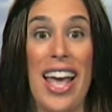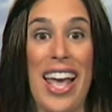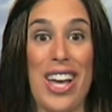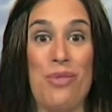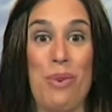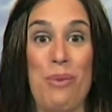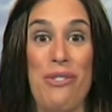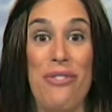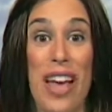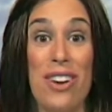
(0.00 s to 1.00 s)
And what
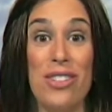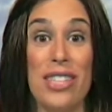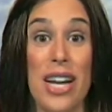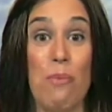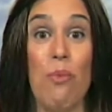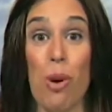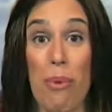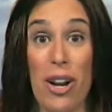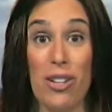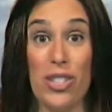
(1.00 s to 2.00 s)
we found is that more
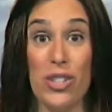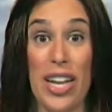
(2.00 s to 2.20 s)
parents are